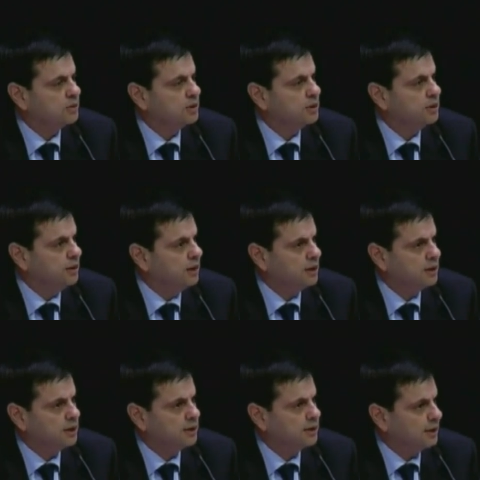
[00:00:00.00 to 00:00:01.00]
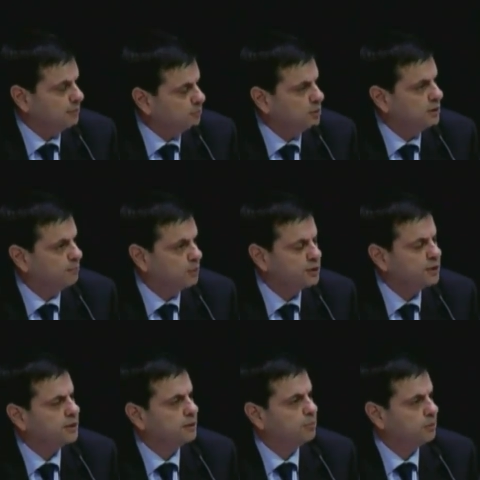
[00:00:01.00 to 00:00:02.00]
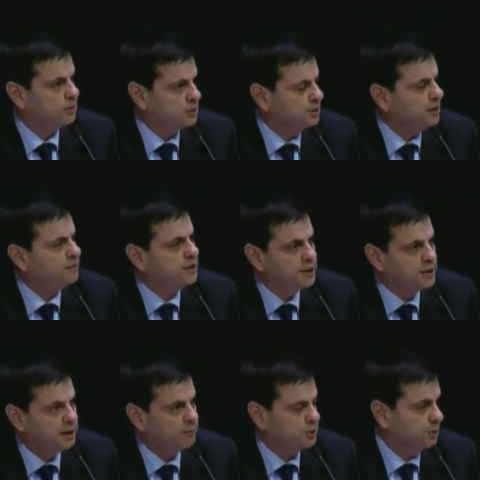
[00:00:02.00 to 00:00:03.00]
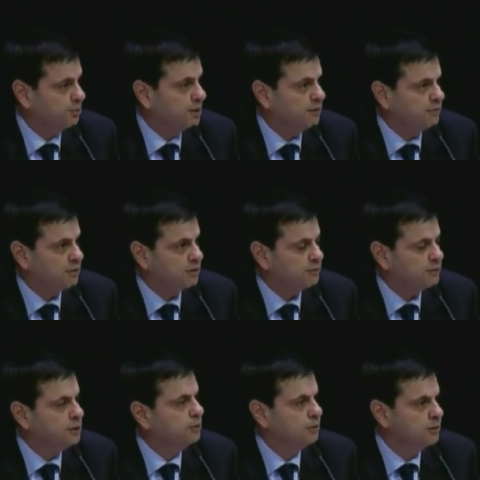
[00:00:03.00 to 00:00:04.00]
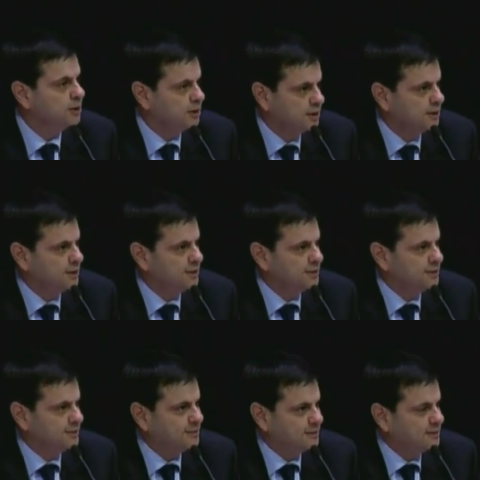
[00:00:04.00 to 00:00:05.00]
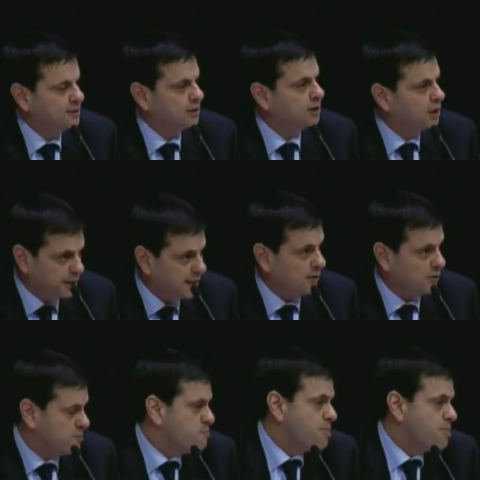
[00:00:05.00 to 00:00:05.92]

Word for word: uh, I believe, particularly in public safety, you get what you pay for. If we do cut out